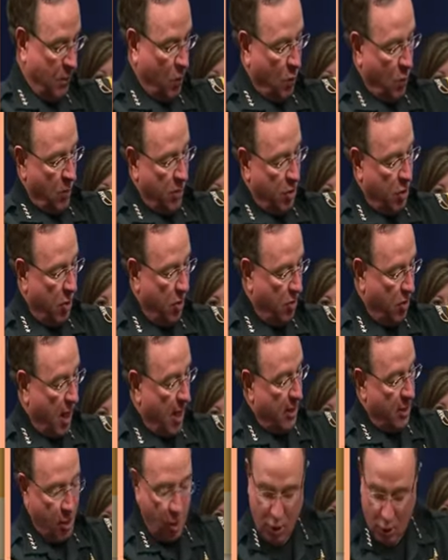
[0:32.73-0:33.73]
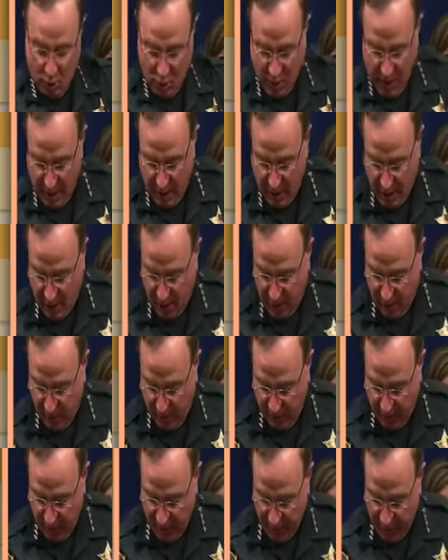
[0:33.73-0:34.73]
We chose not to do that too,
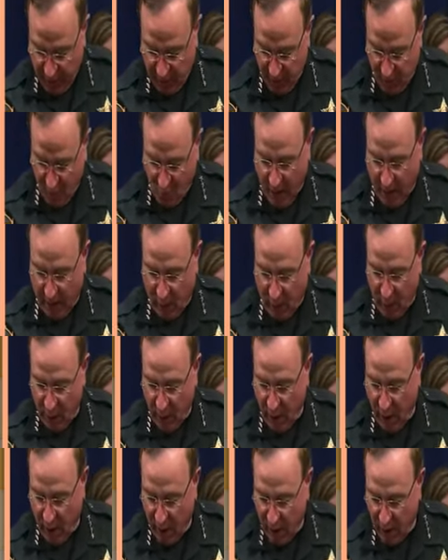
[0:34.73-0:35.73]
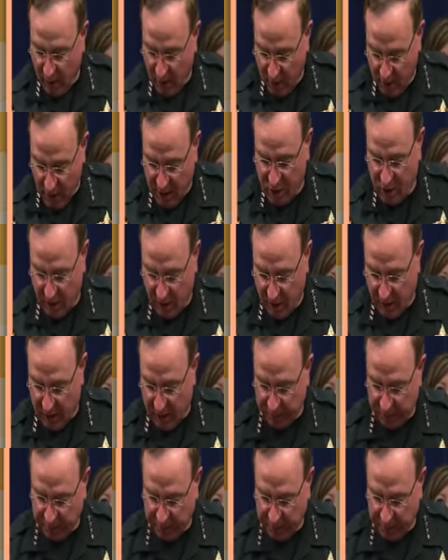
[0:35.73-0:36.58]
why we're not touching it.